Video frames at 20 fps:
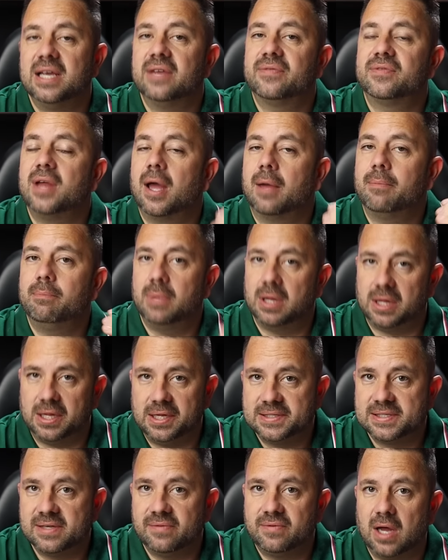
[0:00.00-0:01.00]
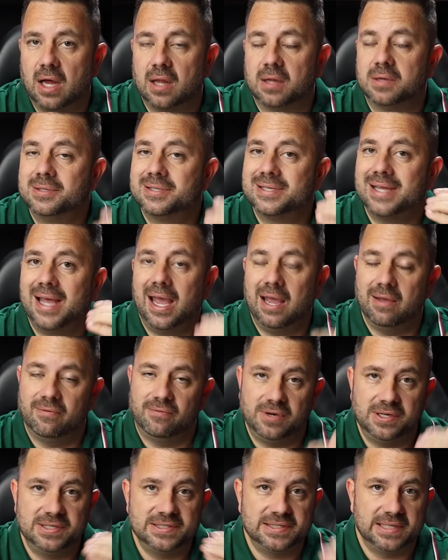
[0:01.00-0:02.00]
if not millions of dollars
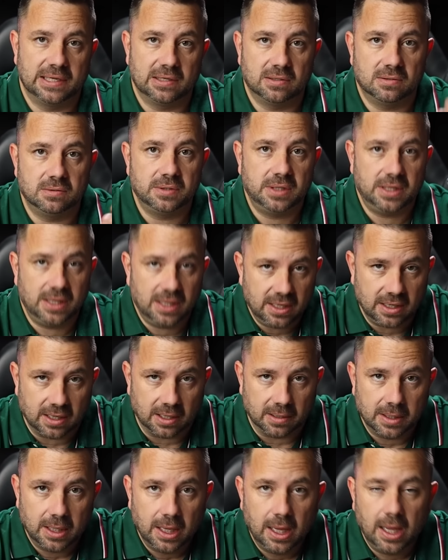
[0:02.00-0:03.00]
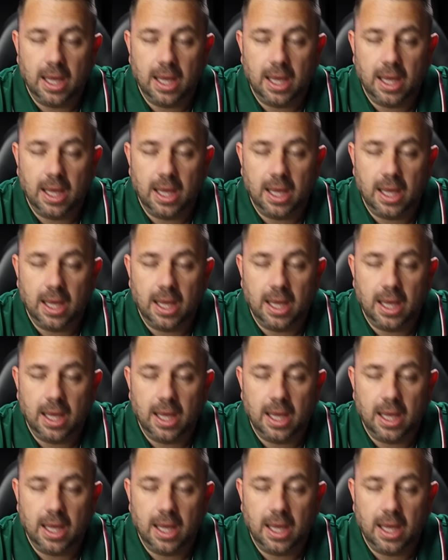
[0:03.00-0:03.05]
every single year.